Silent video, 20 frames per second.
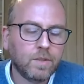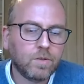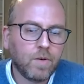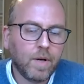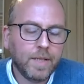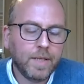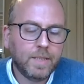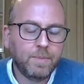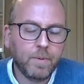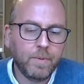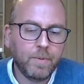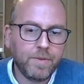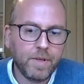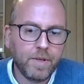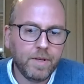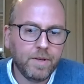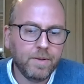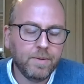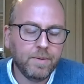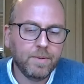great to be with
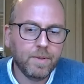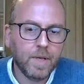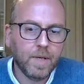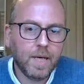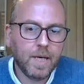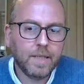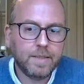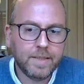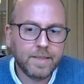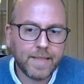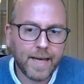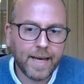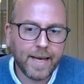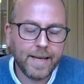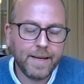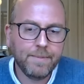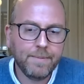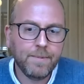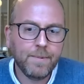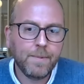you
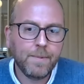today.